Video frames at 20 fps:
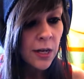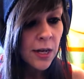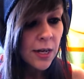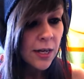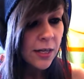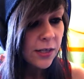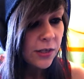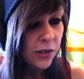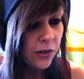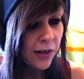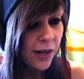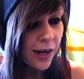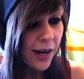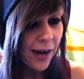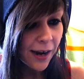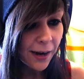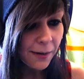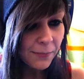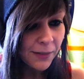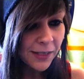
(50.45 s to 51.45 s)
So,
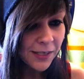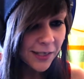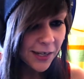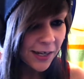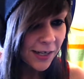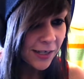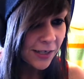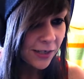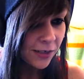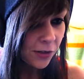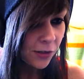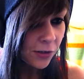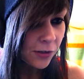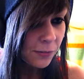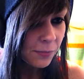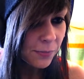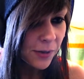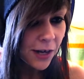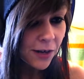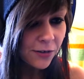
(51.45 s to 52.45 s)
yeah, I'm excited to learn
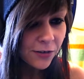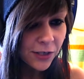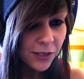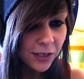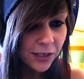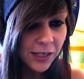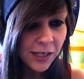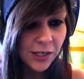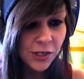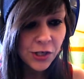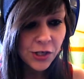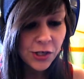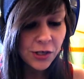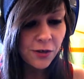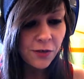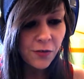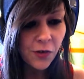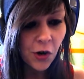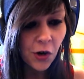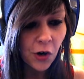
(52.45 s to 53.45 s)
about The Legend
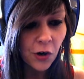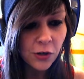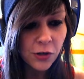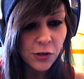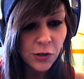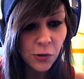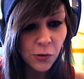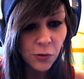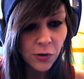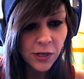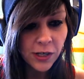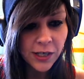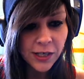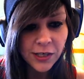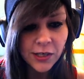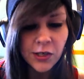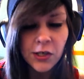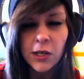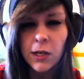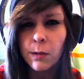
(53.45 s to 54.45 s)
of
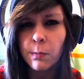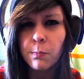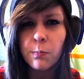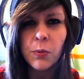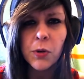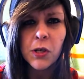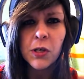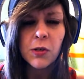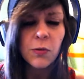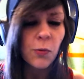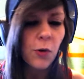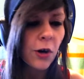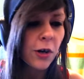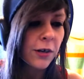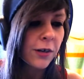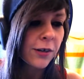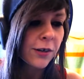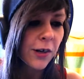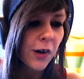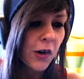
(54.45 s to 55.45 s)
Artorias, the
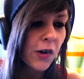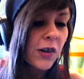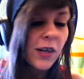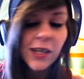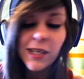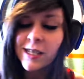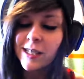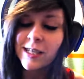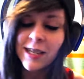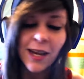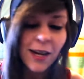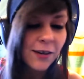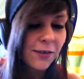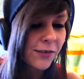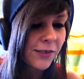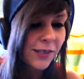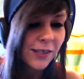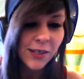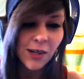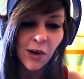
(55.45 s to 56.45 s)
Abysswalker. Already sounds